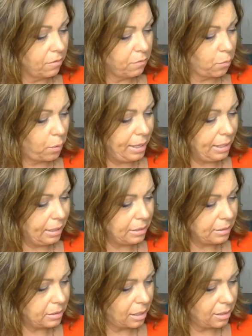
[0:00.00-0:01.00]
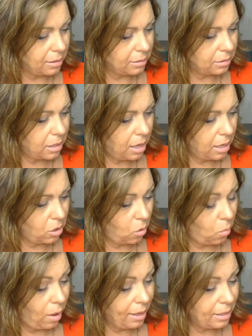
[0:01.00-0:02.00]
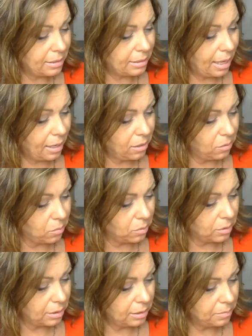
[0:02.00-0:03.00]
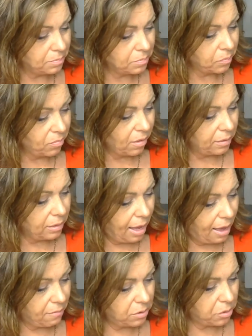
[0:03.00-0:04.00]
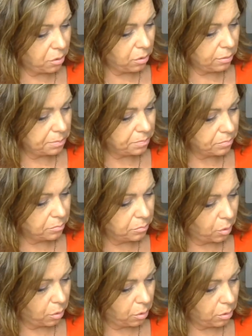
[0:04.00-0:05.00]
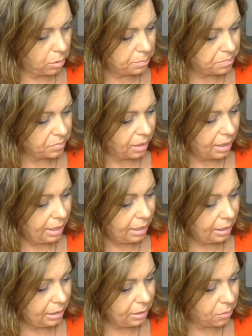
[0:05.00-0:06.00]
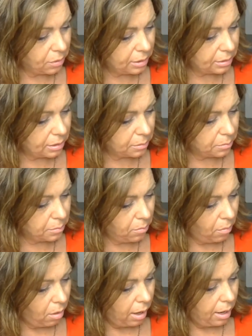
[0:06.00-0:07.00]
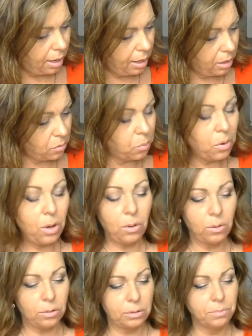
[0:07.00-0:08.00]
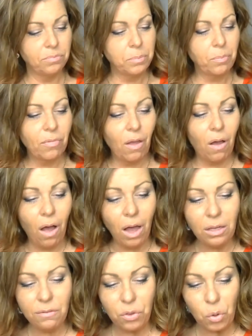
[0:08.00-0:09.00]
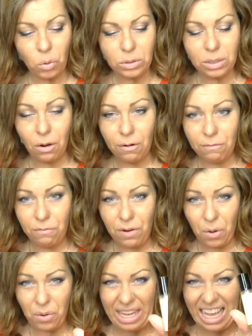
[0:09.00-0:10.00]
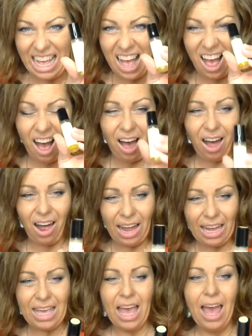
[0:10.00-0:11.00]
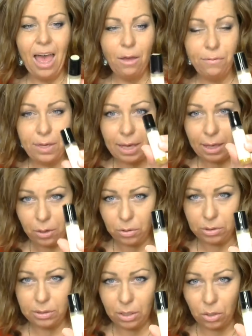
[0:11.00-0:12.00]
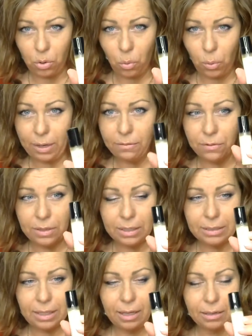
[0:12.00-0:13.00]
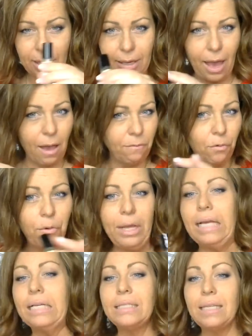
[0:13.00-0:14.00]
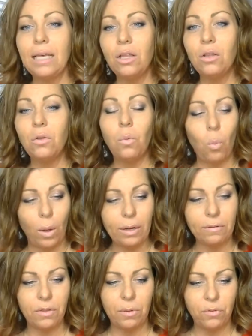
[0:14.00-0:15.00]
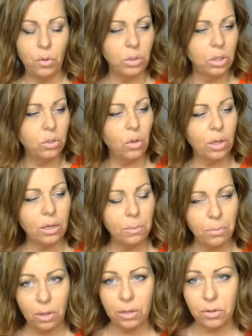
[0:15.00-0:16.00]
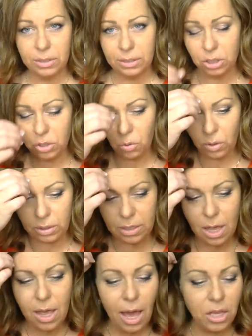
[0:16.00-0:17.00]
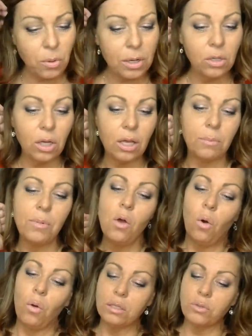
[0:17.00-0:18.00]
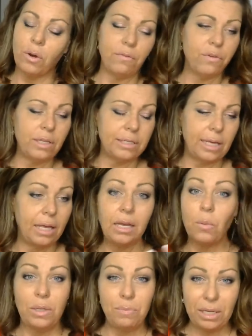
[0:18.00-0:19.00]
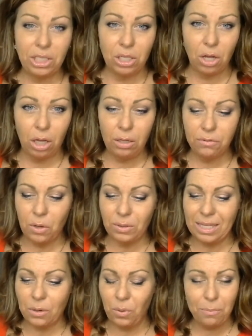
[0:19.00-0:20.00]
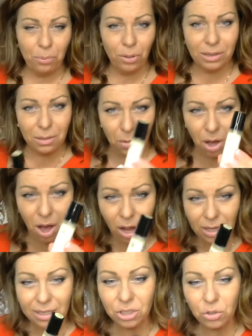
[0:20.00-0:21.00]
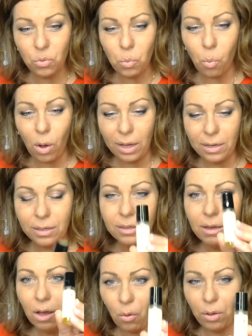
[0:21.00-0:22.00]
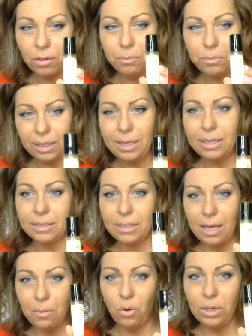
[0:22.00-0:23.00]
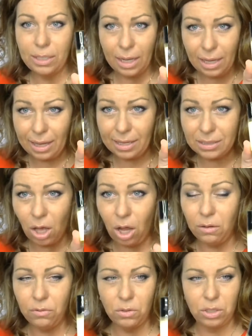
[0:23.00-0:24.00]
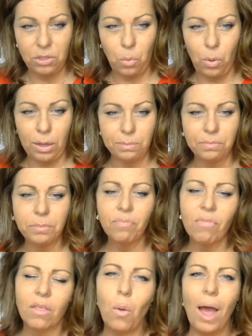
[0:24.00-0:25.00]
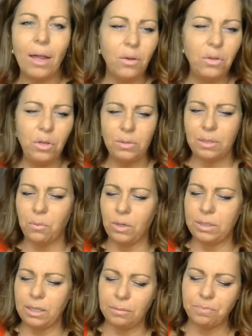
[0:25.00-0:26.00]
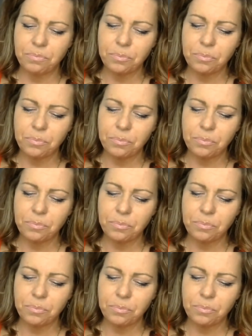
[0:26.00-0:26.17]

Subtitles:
frankincense and Hawaiian sandalwood, lavender, myrrh, helichrysum, and rose. All of those are very high, heavy hitters that are great for the skin, like every single one of them. If you were to look in a book under essential oils and you were to look up oils great for the skin, it would mention all of those. And we put them all into one oil blend. Immortelle has all of those into one. So how do you use Immortelle?